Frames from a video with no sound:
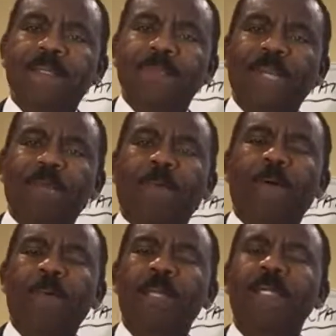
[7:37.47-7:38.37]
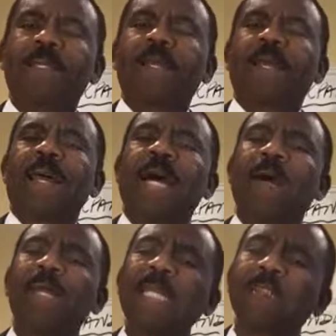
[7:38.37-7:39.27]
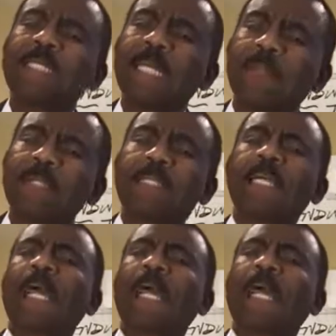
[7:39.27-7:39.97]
straightforward. I would like to take this